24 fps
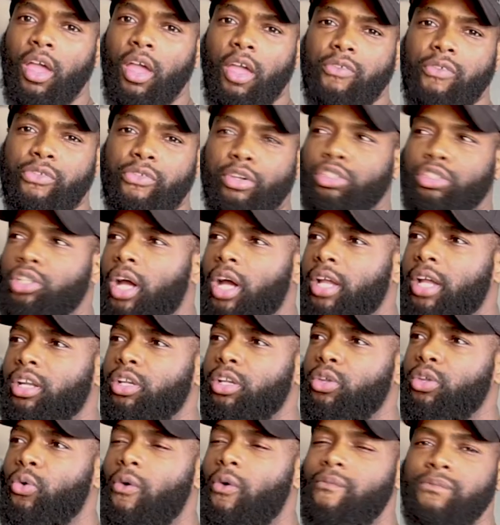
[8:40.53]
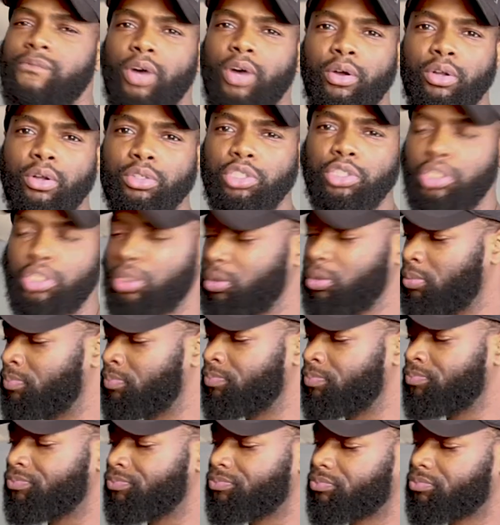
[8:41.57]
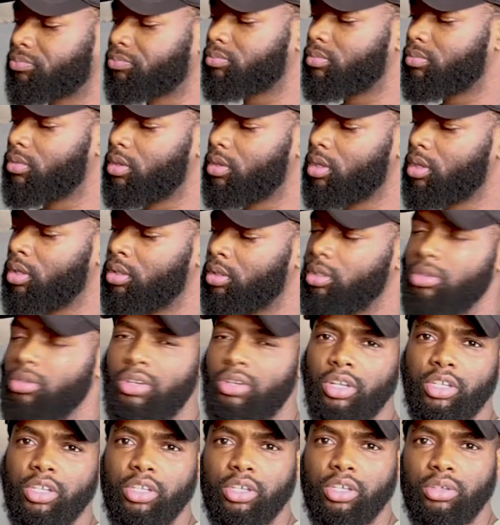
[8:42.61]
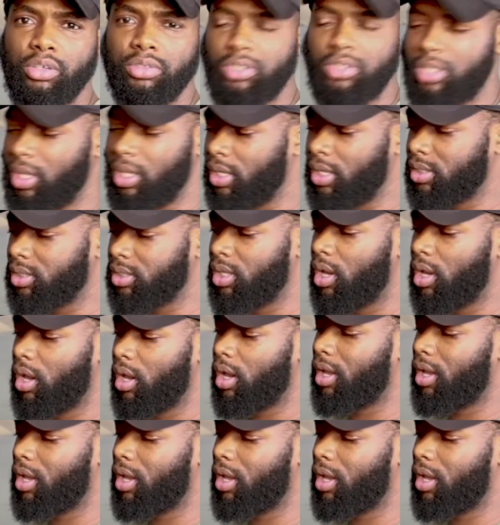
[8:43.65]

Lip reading: If you're trying to do a photo shoot, you could use this.